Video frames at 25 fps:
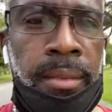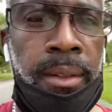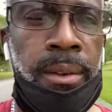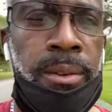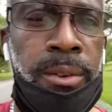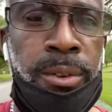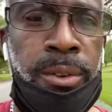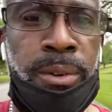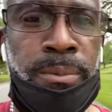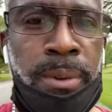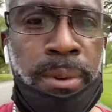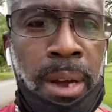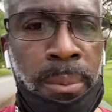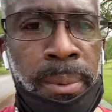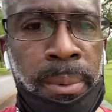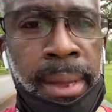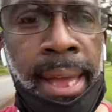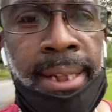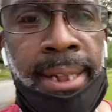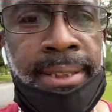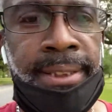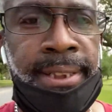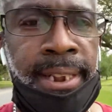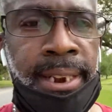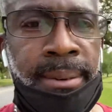So while we
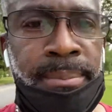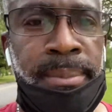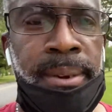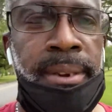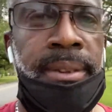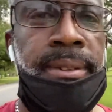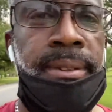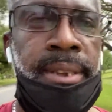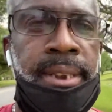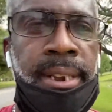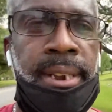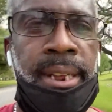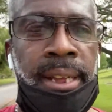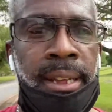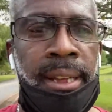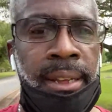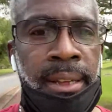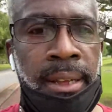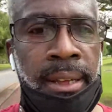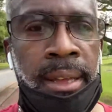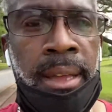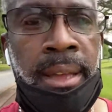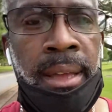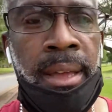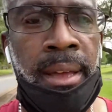are celebrating today,
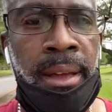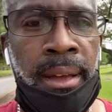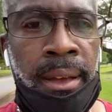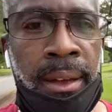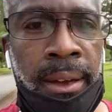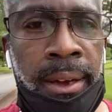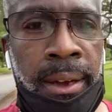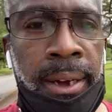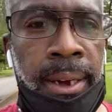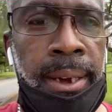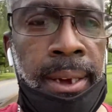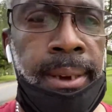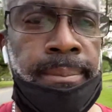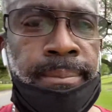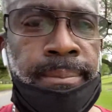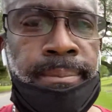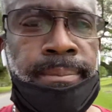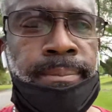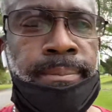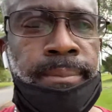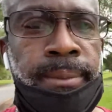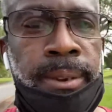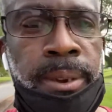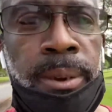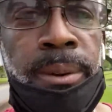um,
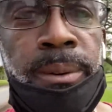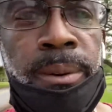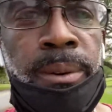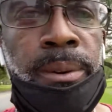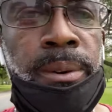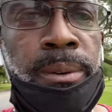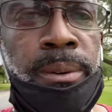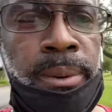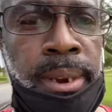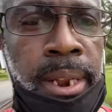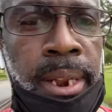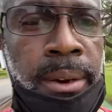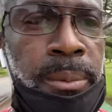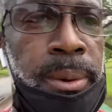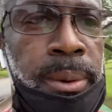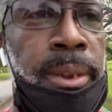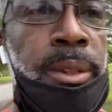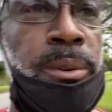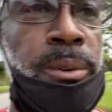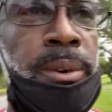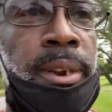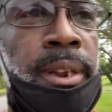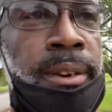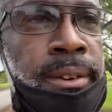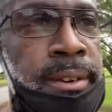you know, whatever we're
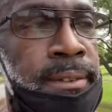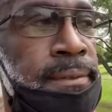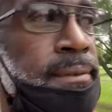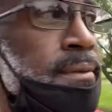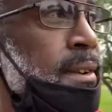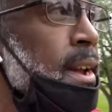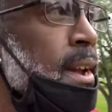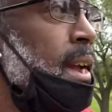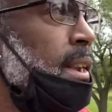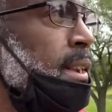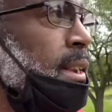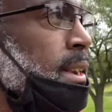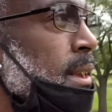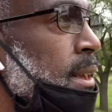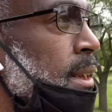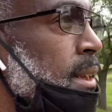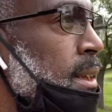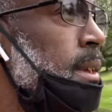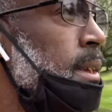doing on Good Friday,